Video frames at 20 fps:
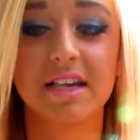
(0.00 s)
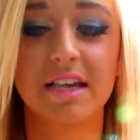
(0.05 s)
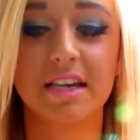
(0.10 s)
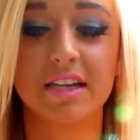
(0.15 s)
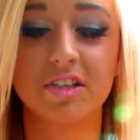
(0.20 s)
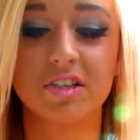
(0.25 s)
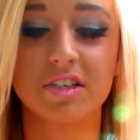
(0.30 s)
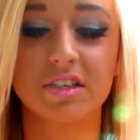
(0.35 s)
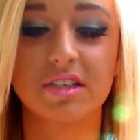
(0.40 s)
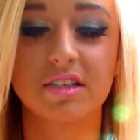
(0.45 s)
and
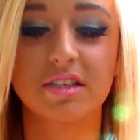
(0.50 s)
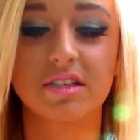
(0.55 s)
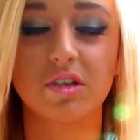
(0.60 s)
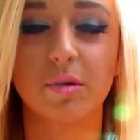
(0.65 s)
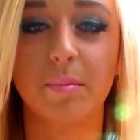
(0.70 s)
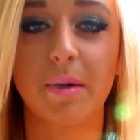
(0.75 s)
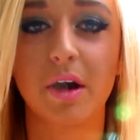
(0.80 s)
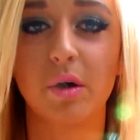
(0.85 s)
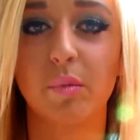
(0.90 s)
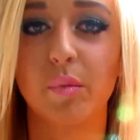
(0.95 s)
it just,
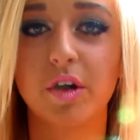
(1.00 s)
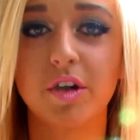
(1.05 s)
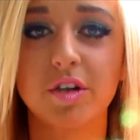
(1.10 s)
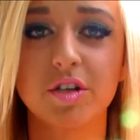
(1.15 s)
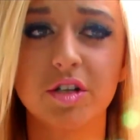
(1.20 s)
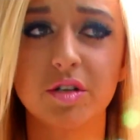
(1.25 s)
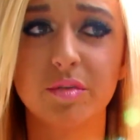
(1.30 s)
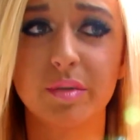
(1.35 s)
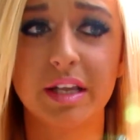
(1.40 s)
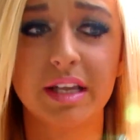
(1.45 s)
no matter what you're
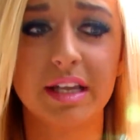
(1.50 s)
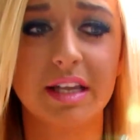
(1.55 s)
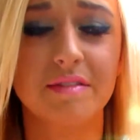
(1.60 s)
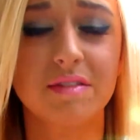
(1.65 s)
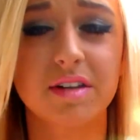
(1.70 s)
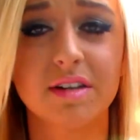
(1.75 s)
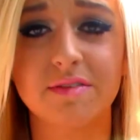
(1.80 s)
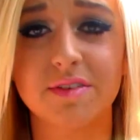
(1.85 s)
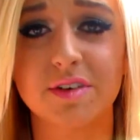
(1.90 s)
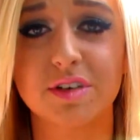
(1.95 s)
doing,
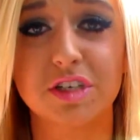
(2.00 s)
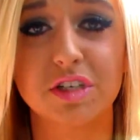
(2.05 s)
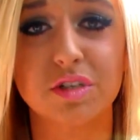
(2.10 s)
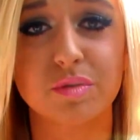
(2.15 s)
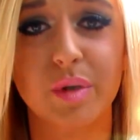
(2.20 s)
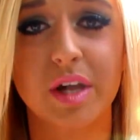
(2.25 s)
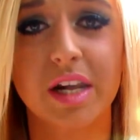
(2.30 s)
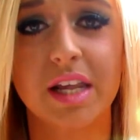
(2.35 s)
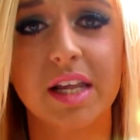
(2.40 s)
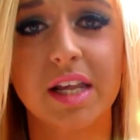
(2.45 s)
even if you're
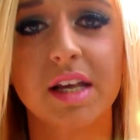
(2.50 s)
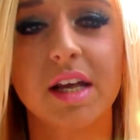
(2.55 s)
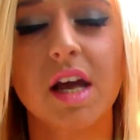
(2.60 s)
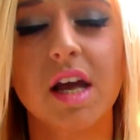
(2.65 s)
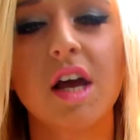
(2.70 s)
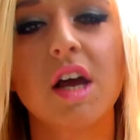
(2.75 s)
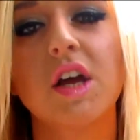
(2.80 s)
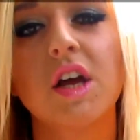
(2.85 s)
sweating,